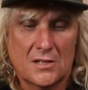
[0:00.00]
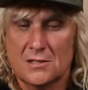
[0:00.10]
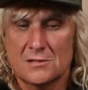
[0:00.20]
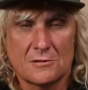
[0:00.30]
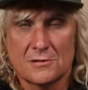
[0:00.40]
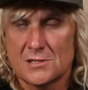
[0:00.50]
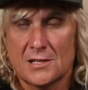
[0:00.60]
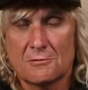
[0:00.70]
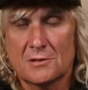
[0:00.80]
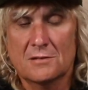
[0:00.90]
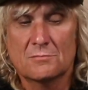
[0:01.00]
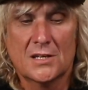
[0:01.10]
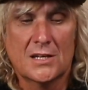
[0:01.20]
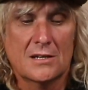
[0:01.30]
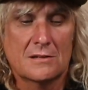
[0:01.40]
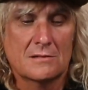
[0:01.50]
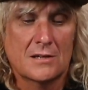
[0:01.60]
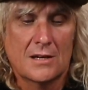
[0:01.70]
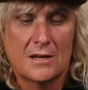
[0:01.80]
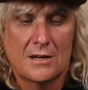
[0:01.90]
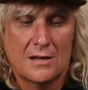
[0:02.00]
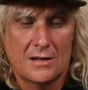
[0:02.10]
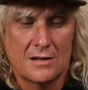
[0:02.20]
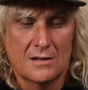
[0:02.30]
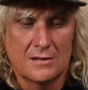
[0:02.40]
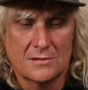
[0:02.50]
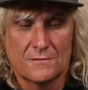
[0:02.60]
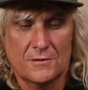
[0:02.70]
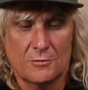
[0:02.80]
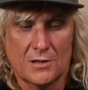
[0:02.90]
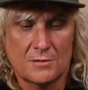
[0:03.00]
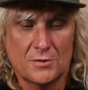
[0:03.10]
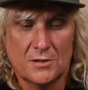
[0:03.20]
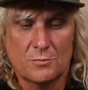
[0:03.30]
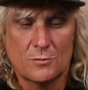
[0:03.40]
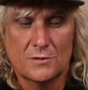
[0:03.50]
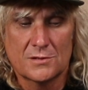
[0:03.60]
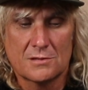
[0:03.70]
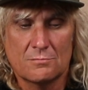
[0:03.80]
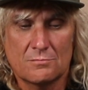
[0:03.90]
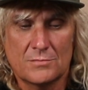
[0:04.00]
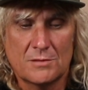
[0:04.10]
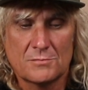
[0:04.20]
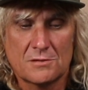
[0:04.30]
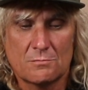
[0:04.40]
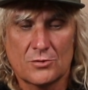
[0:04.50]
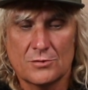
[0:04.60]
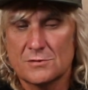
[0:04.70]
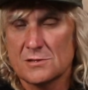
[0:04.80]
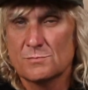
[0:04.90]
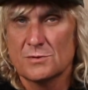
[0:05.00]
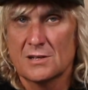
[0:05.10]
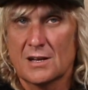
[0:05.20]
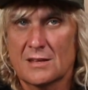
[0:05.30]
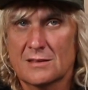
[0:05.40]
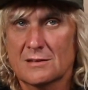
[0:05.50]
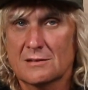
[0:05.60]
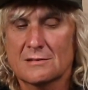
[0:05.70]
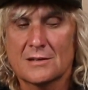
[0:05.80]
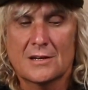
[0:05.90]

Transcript: is not slowing him down. There's a few other people with some bumps and bruises, but nothing